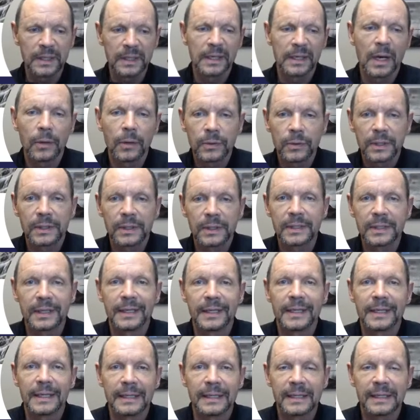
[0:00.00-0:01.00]
Stenosis
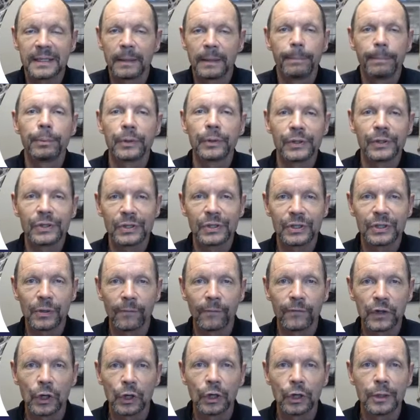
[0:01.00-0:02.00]
in the simplest
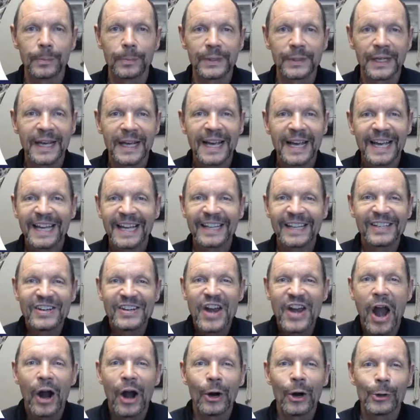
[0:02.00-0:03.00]
of terms is
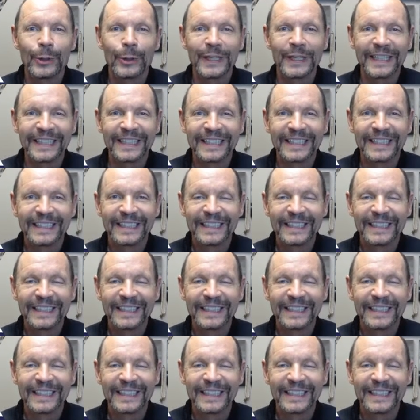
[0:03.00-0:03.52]
narrowing